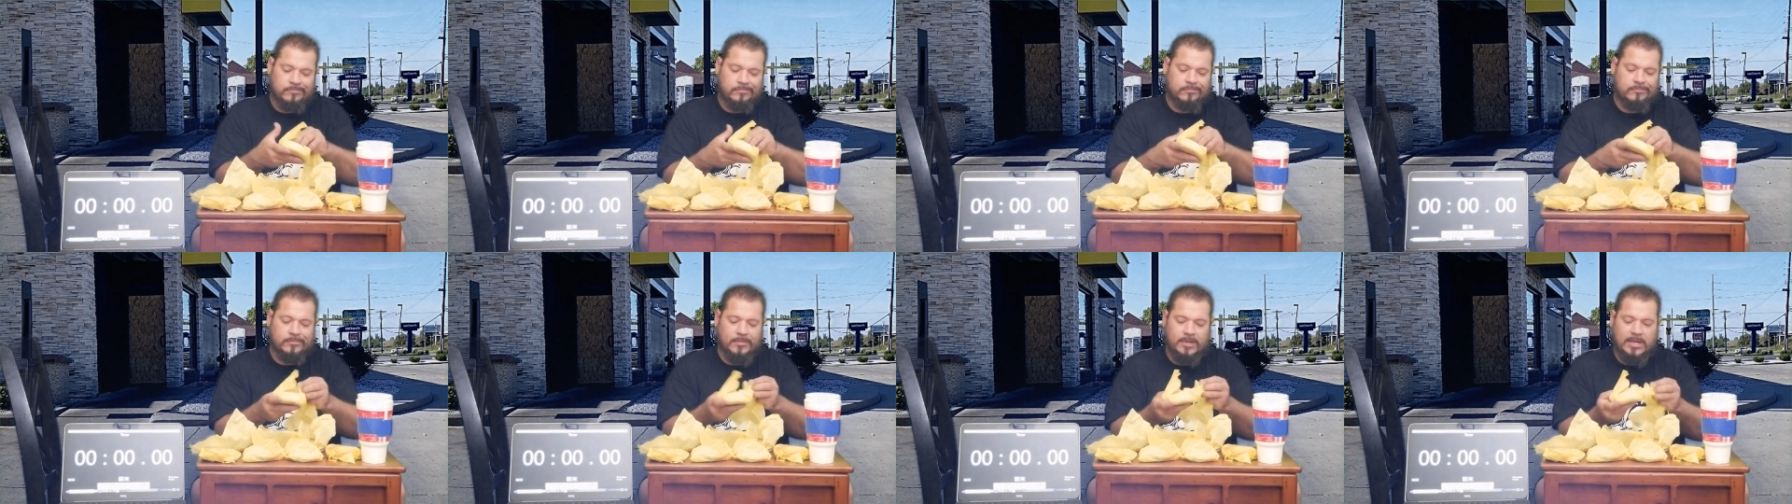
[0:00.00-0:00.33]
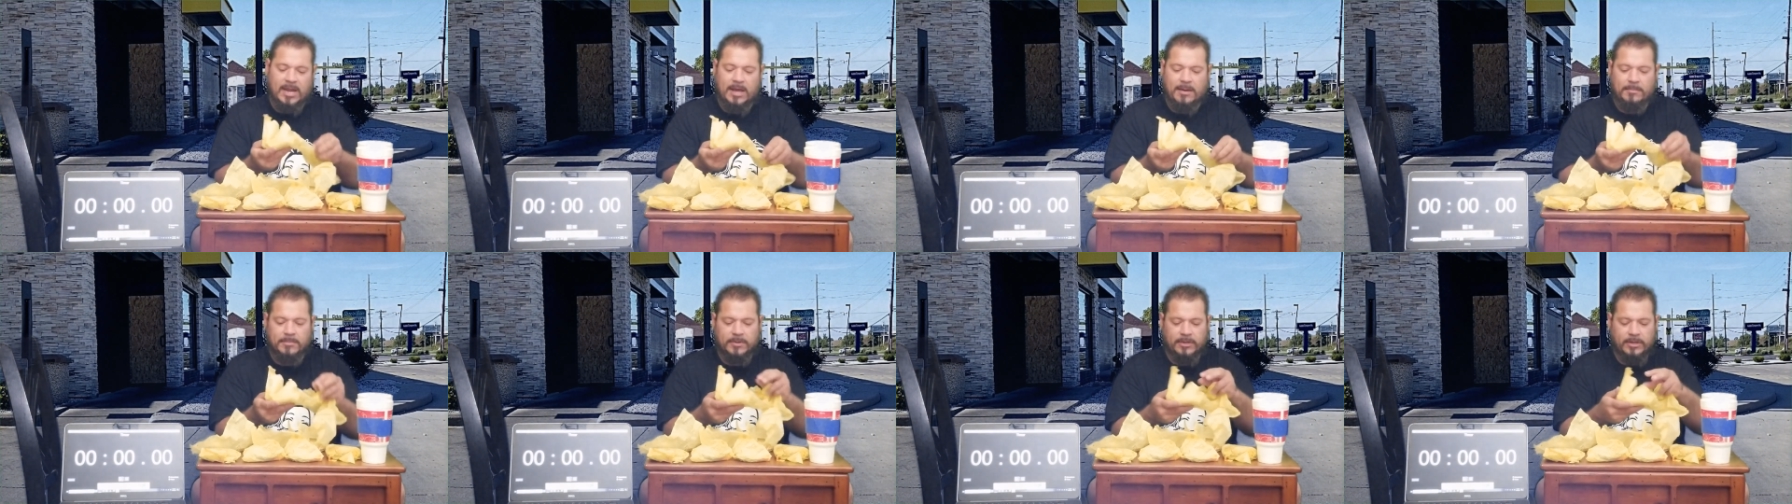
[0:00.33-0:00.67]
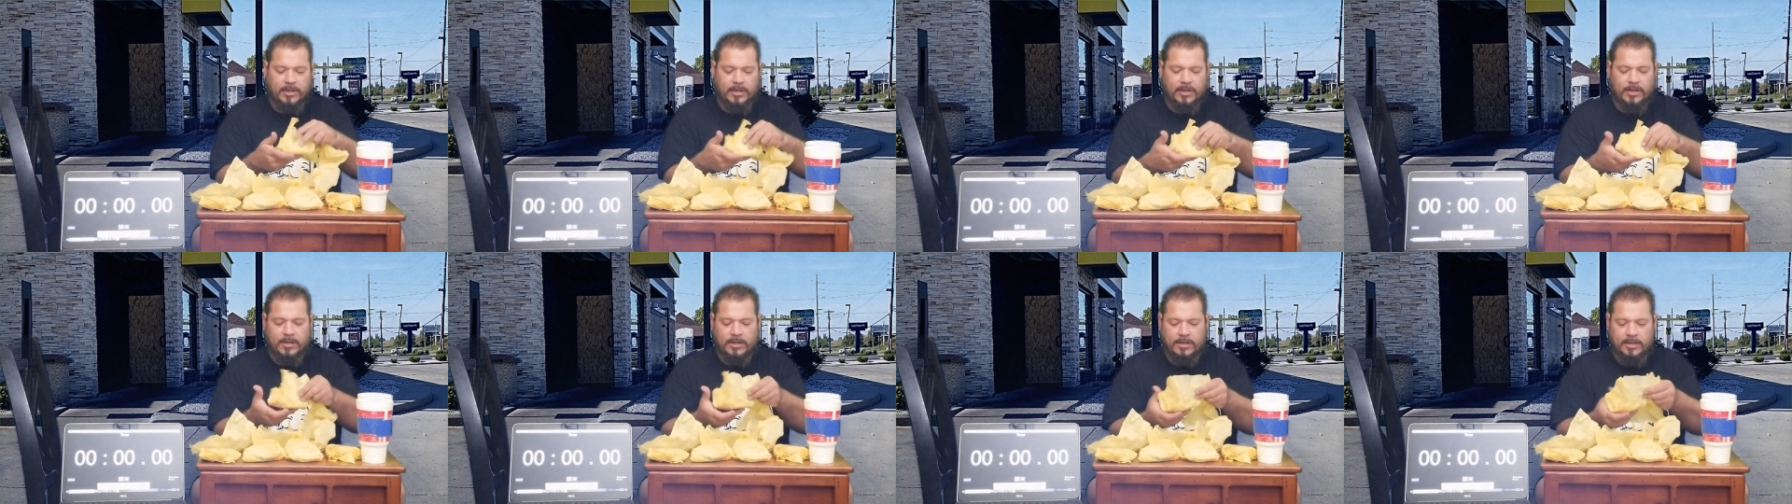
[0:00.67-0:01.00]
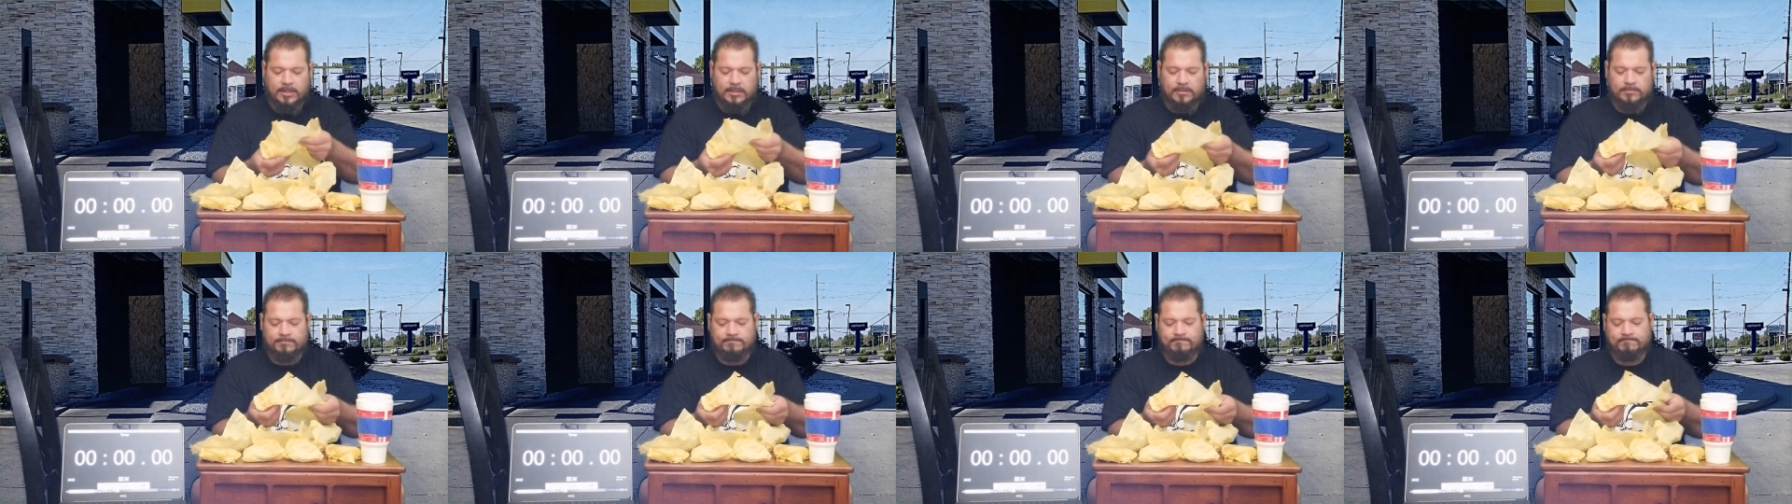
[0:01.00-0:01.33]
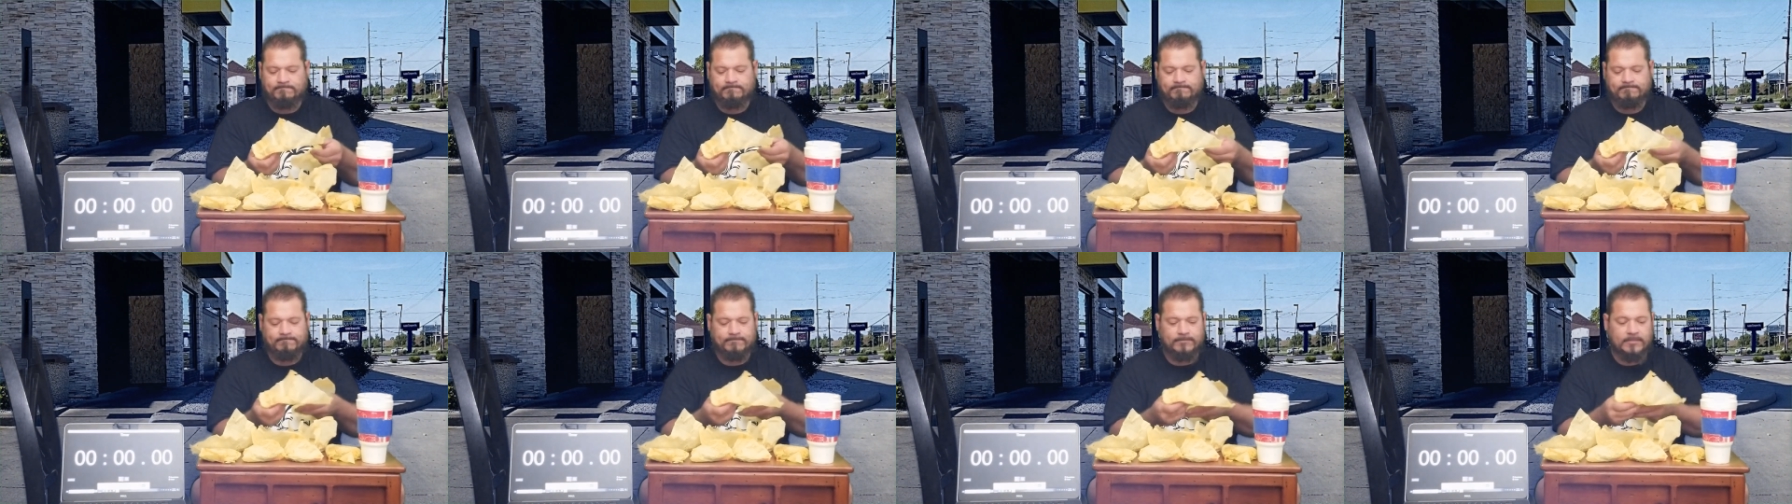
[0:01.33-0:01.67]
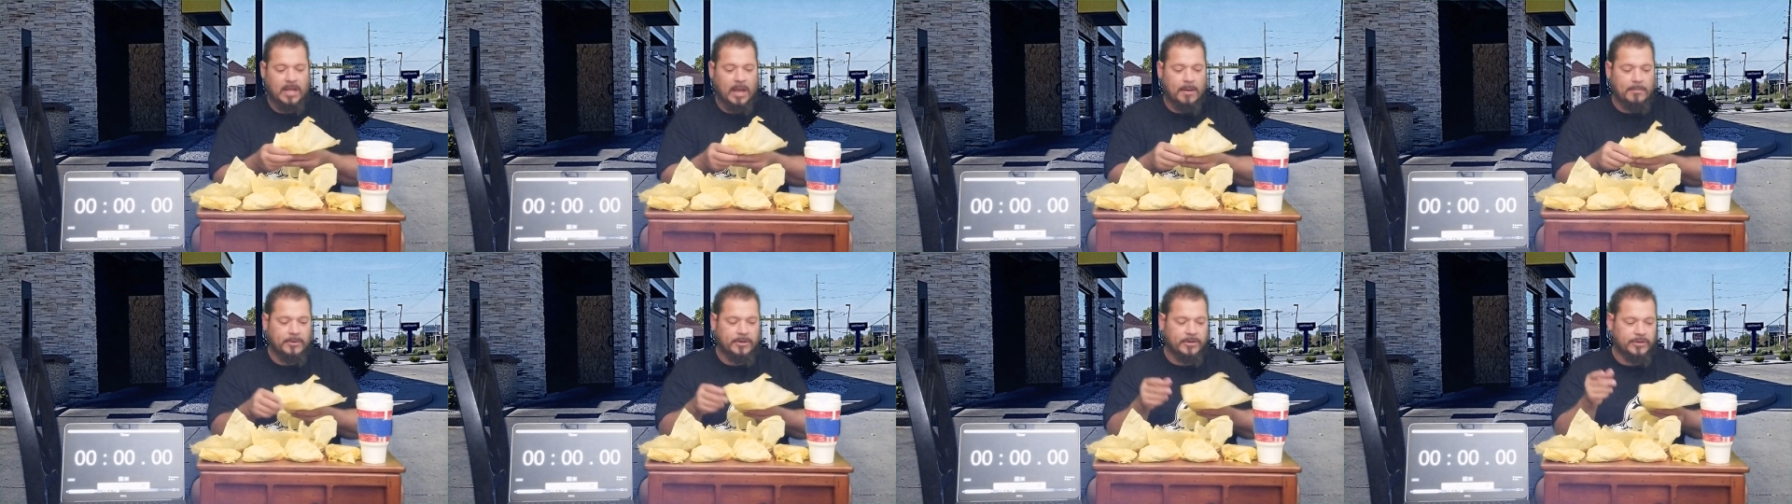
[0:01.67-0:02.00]
but I'm gonna um,
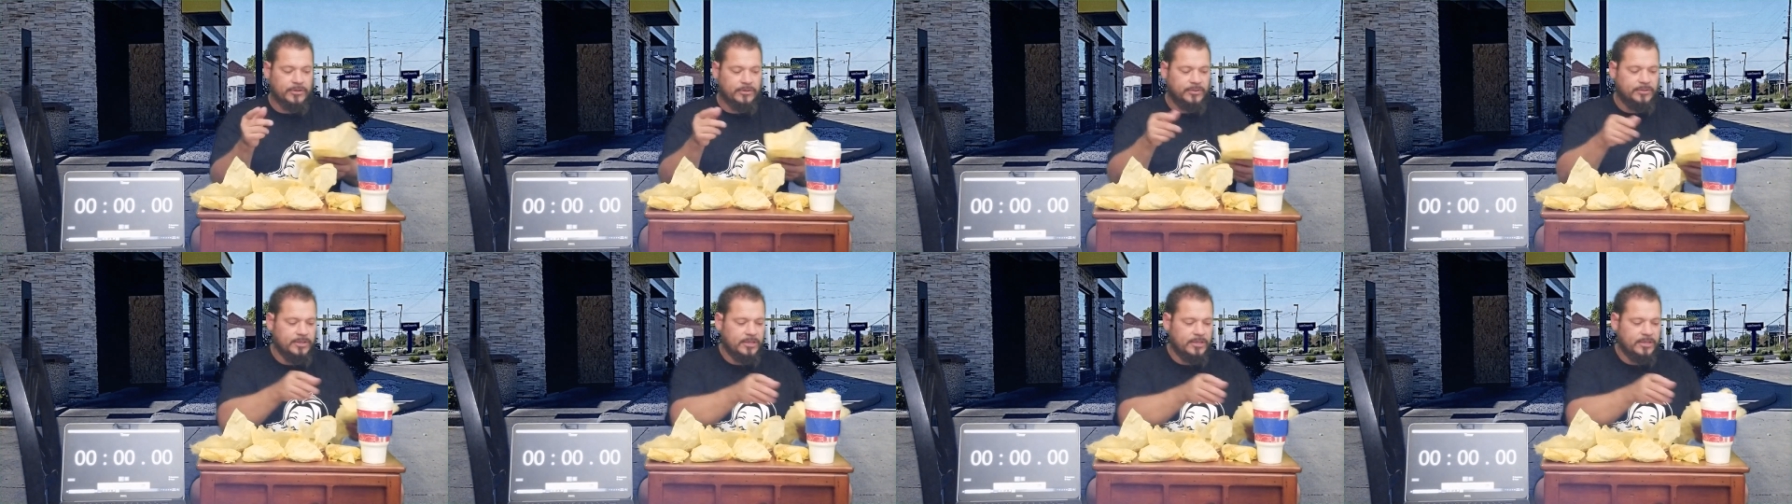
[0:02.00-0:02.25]
I'm gonna do